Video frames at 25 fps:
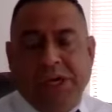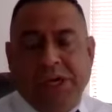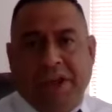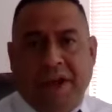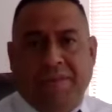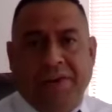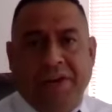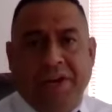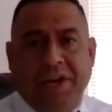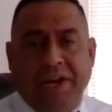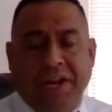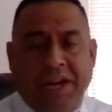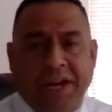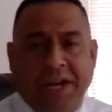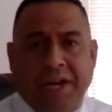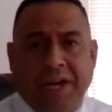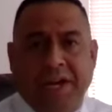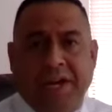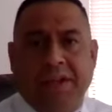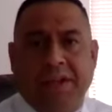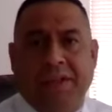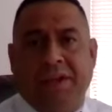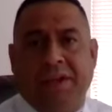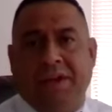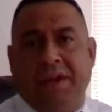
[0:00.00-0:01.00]
that have a
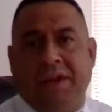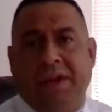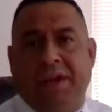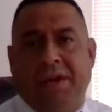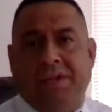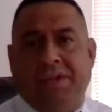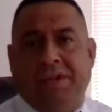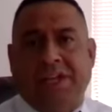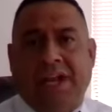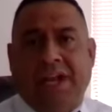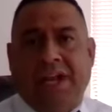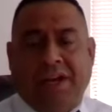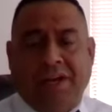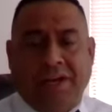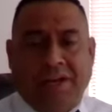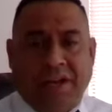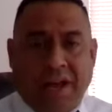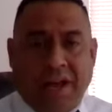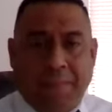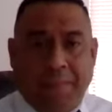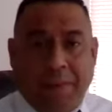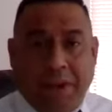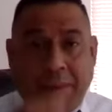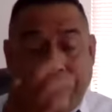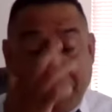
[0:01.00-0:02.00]
need, and the need is
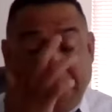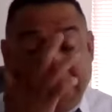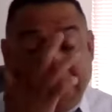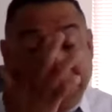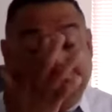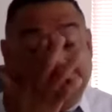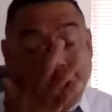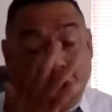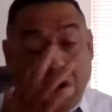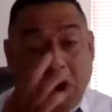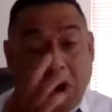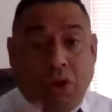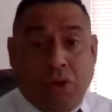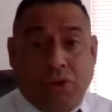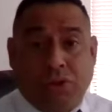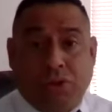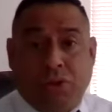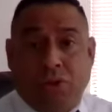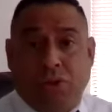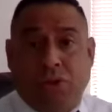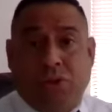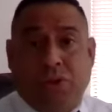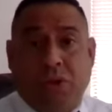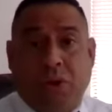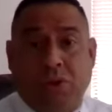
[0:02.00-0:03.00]
academic, but it's
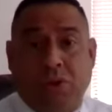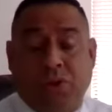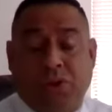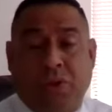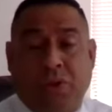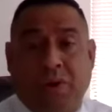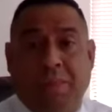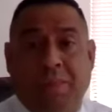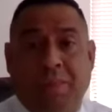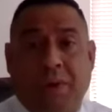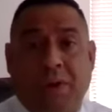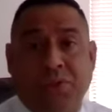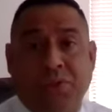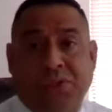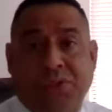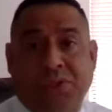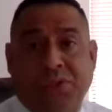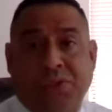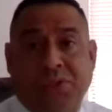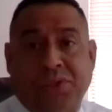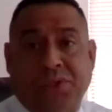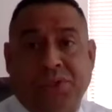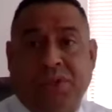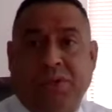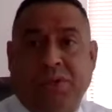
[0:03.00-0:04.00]
also social
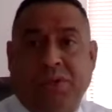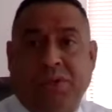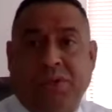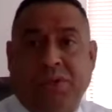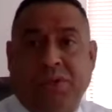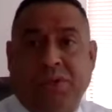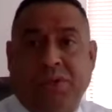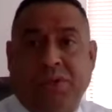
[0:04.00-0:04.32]
emotional.